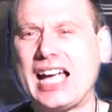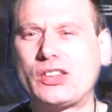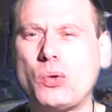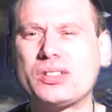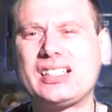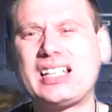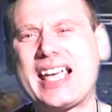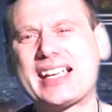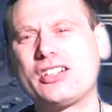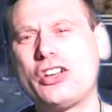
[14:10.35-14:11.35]
I don't
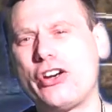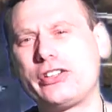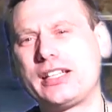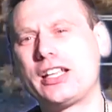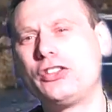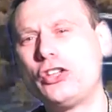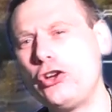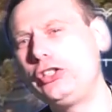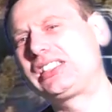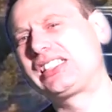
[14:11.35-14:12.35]
like learning
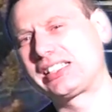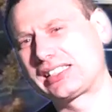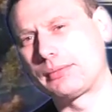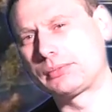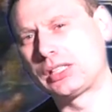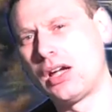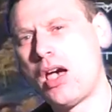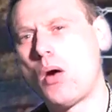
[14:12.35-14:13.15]
new systems